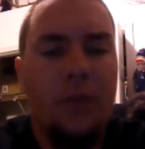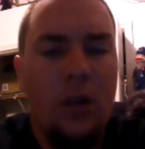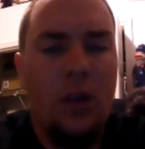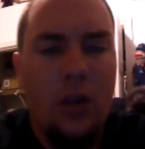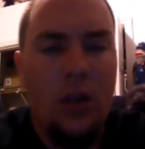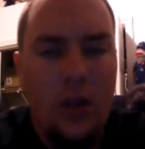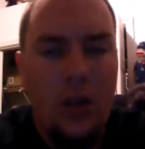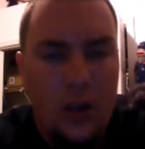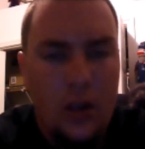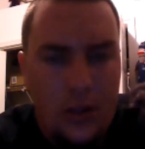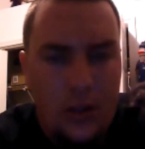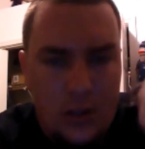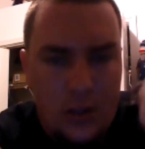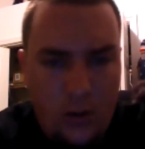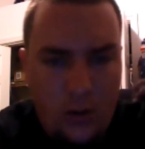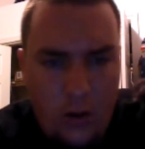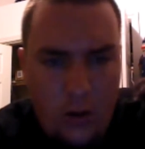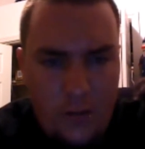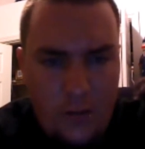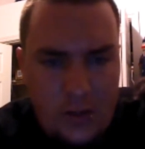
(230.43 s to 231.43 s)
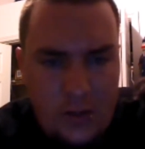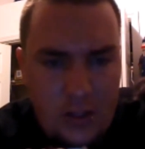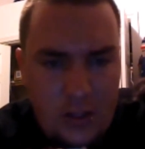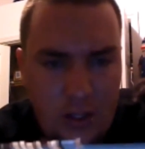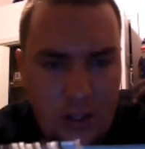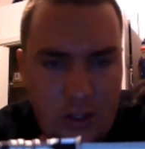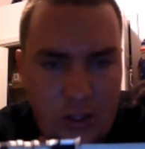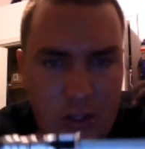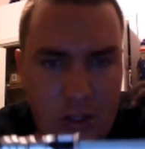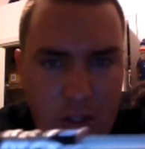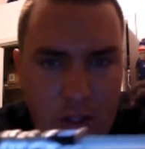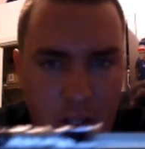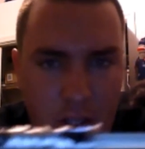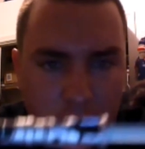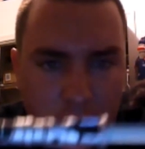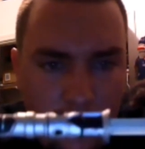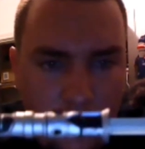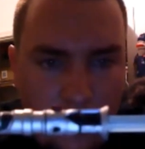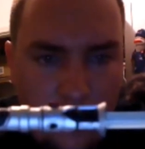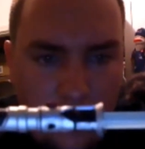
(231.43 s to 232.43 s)
So obviously it's just like the normal
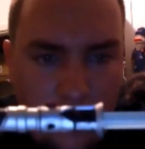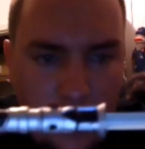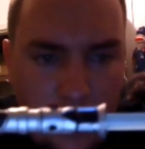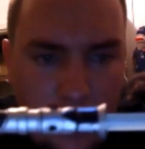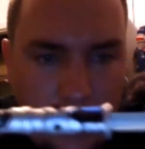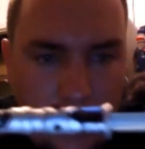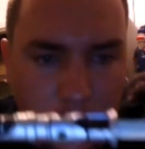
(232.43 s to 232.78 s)
hilt,